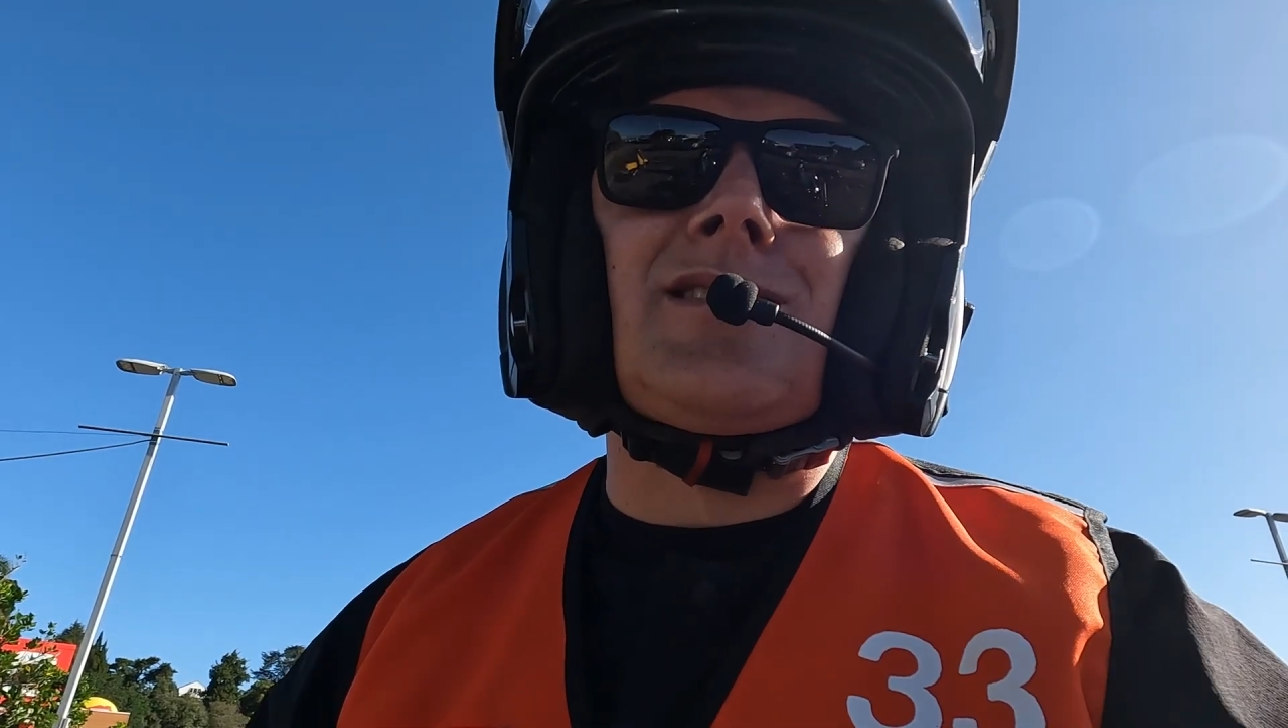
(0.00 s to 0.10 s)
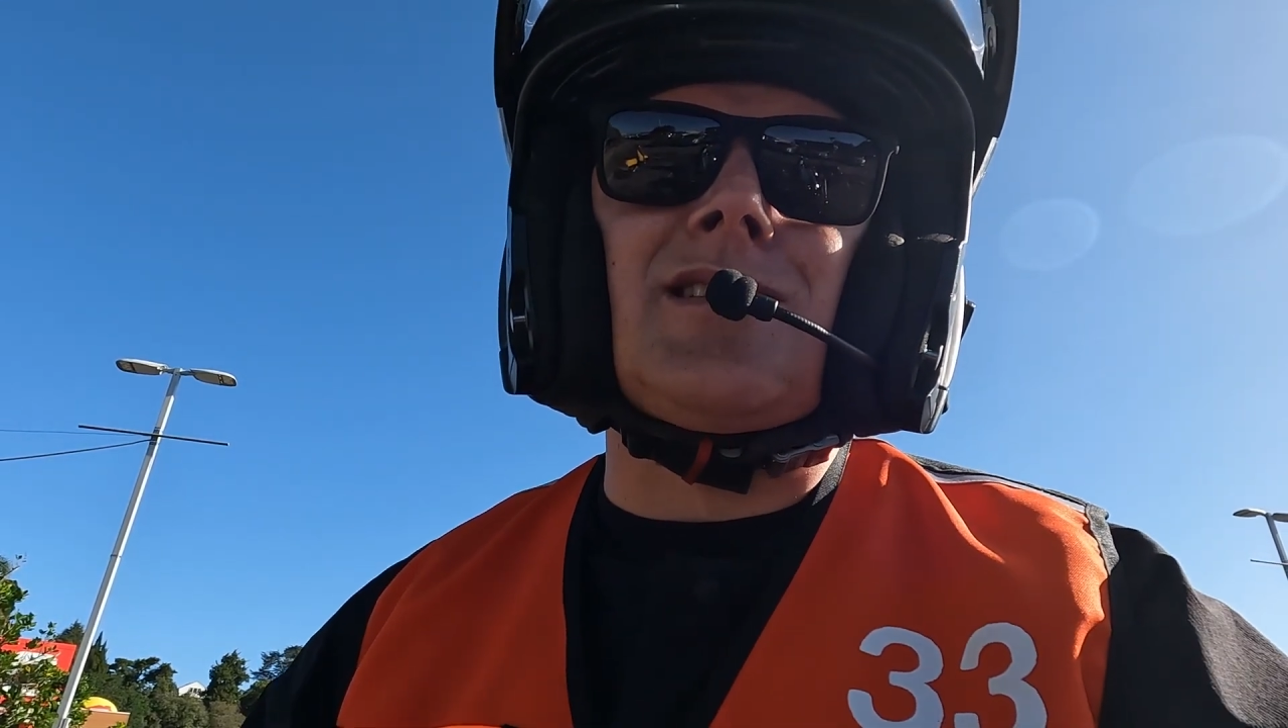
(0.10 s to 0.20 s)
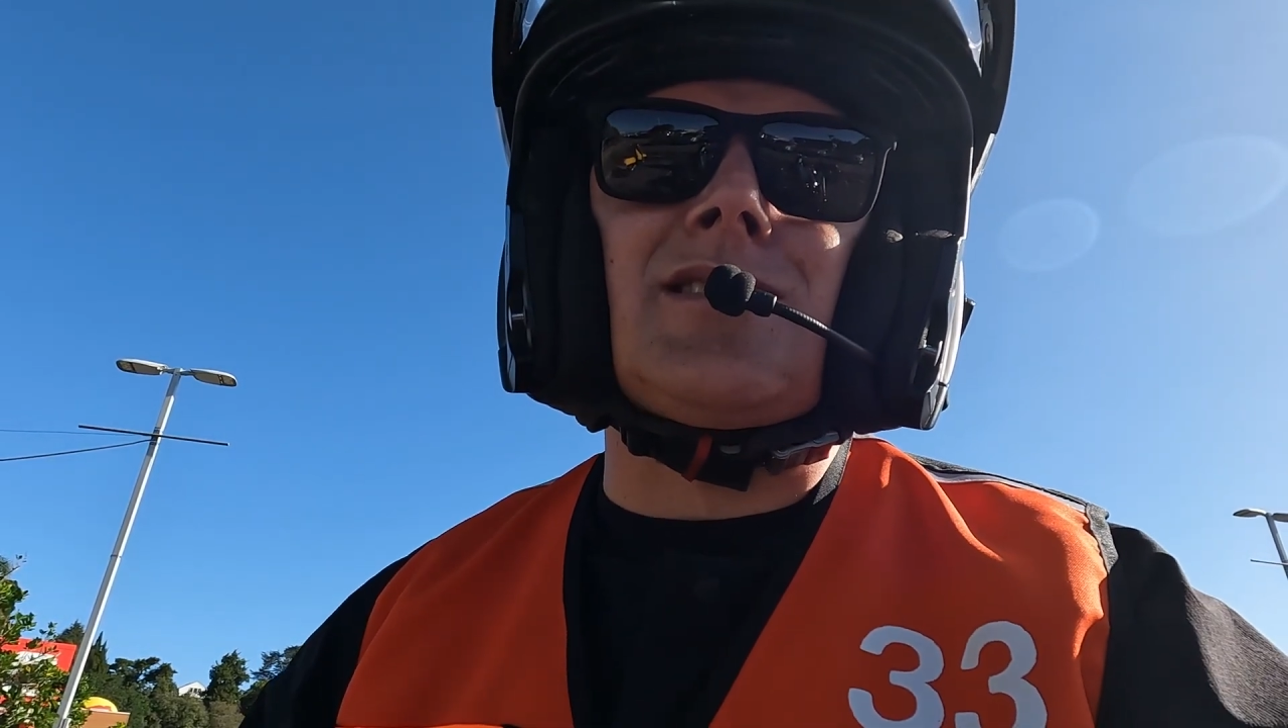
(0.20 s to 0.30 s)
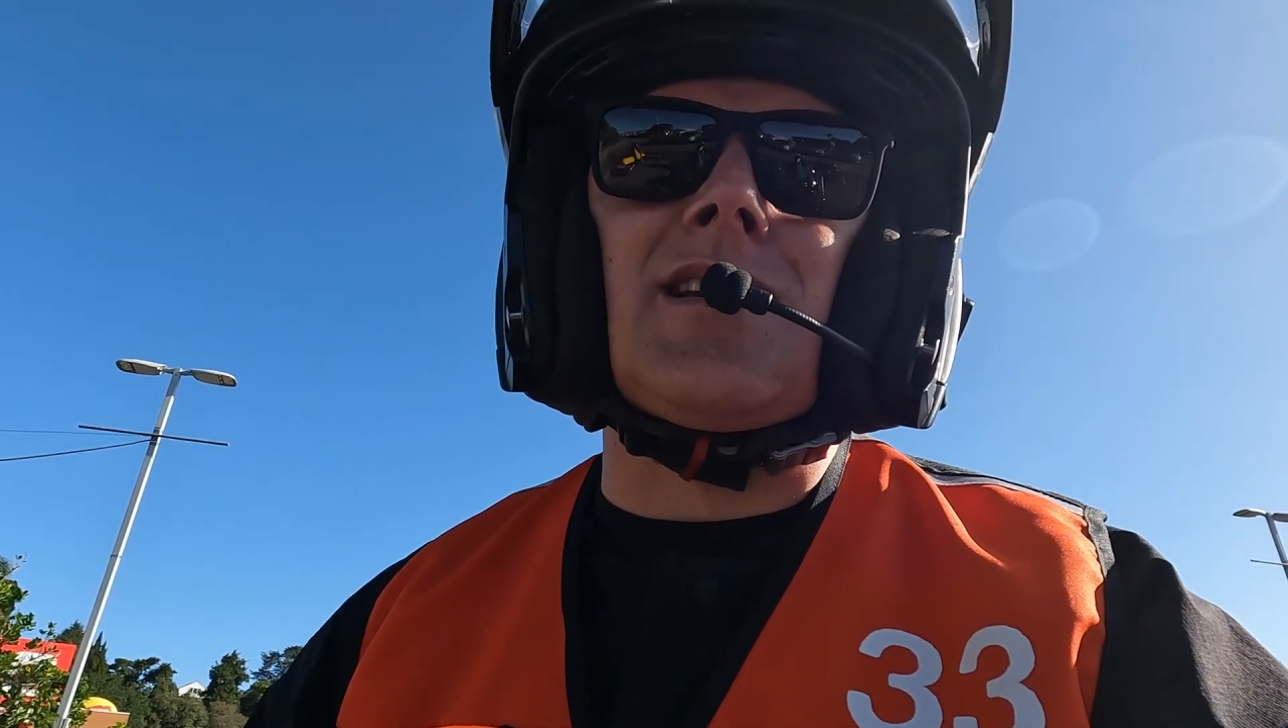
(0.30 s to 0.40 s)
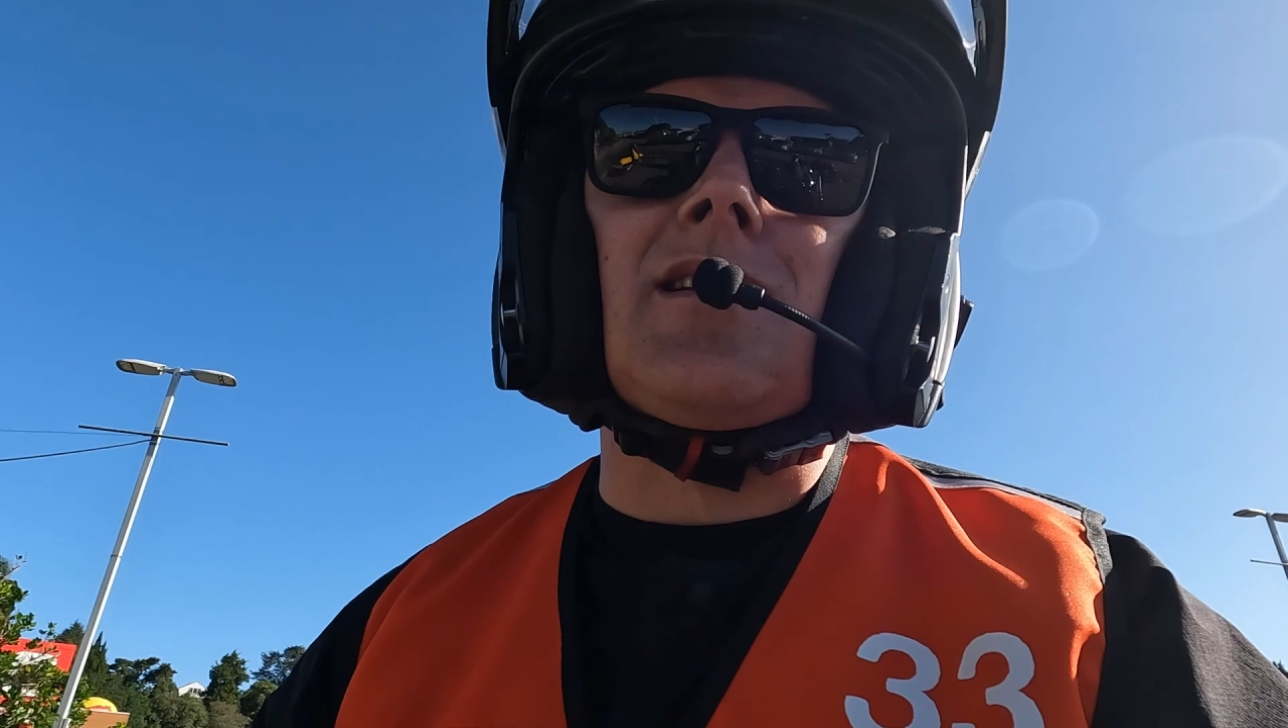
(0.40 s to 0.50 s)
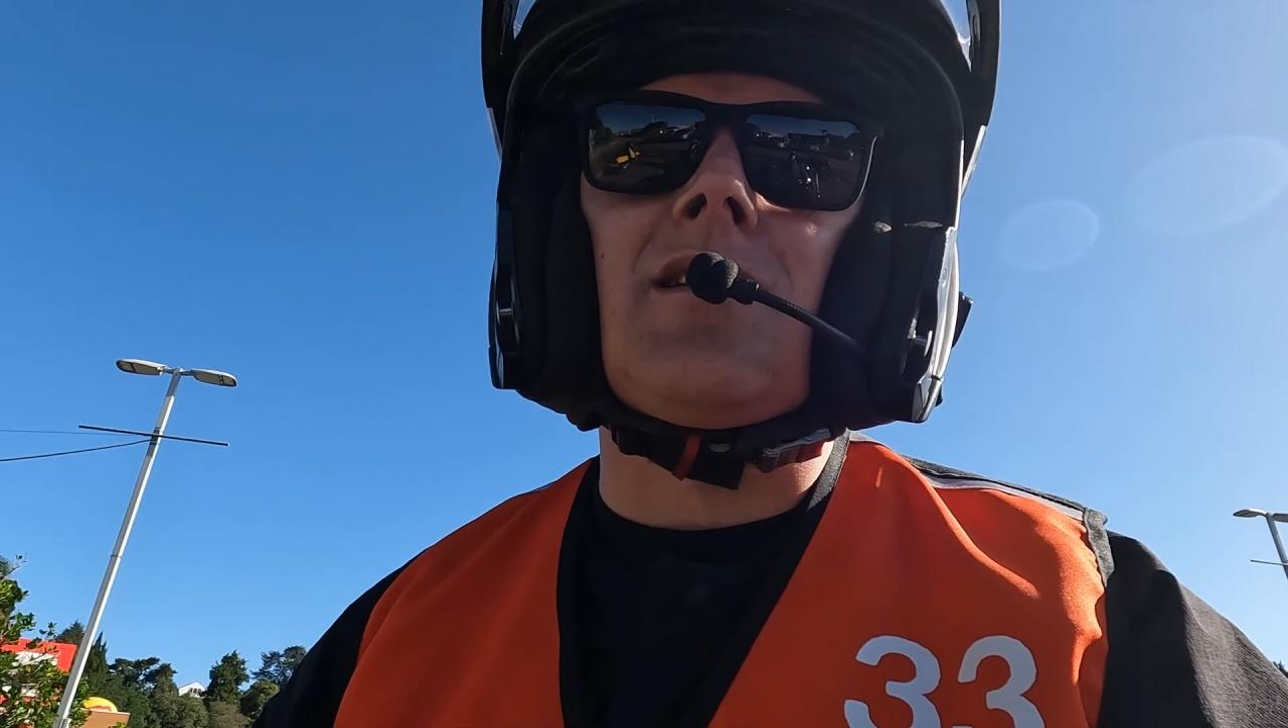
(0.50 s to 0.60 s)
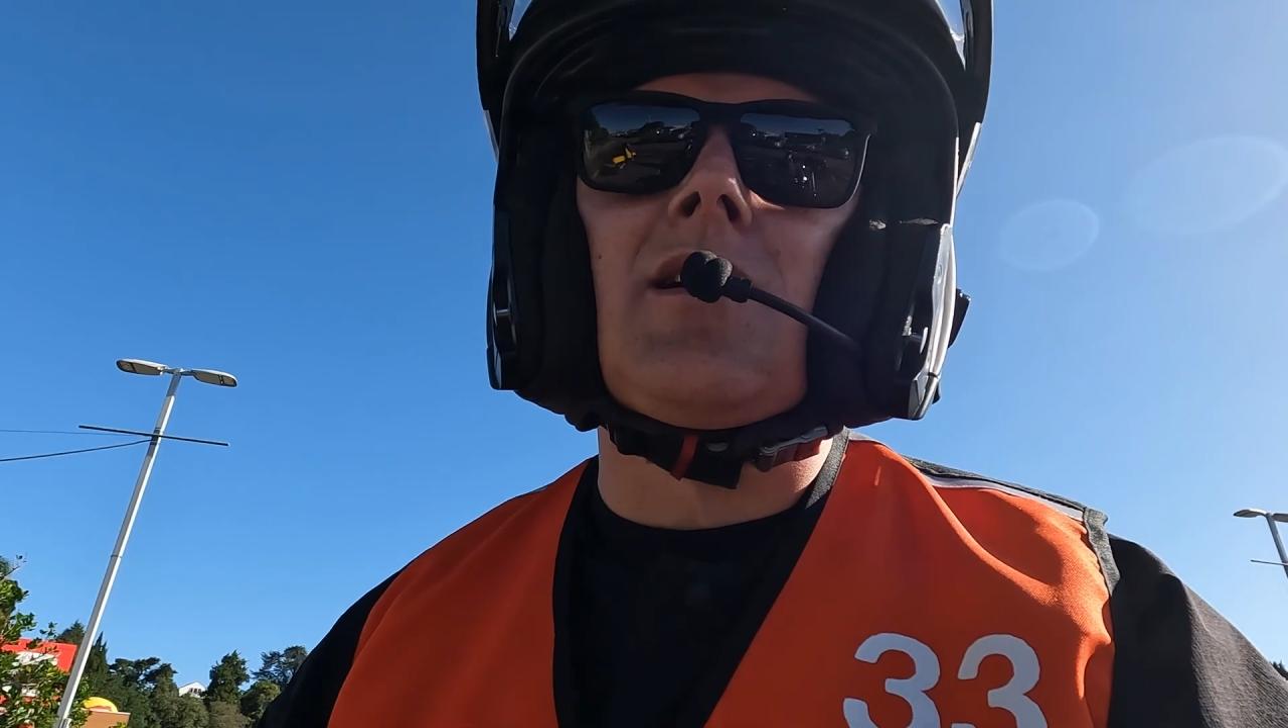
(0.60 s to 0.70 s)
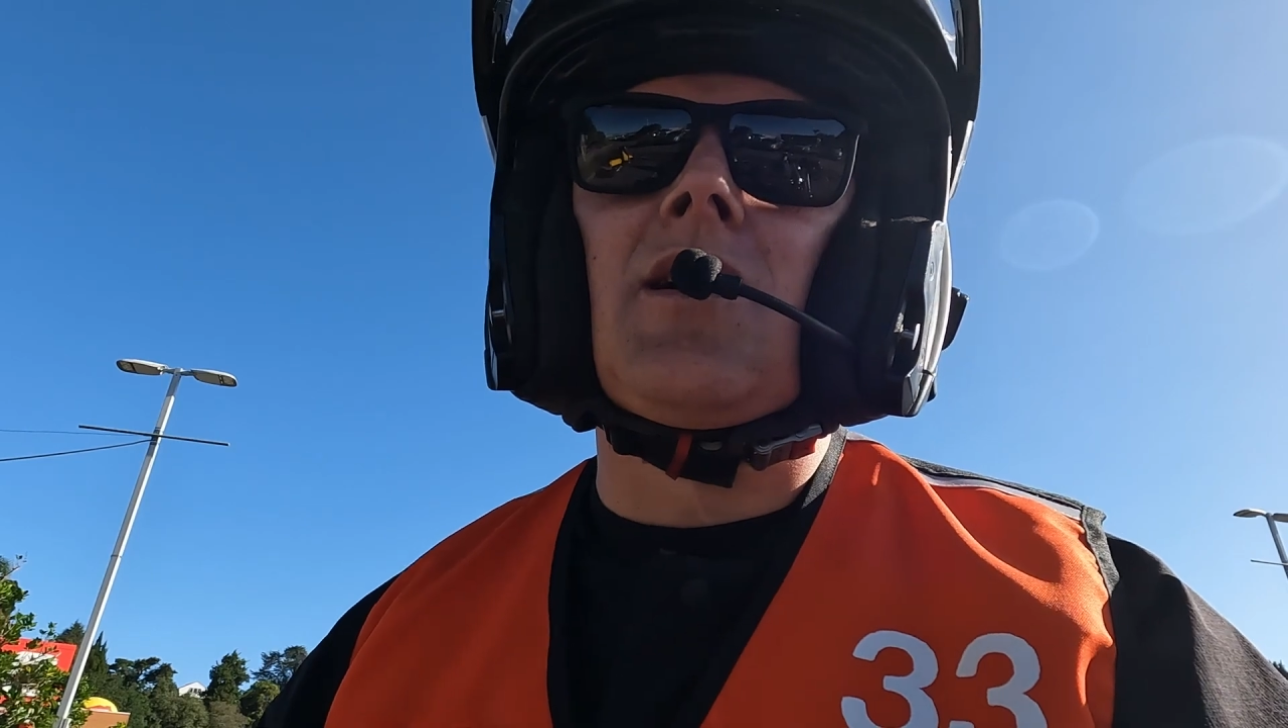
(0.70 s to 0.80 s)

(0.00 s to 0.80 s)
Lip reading: since then,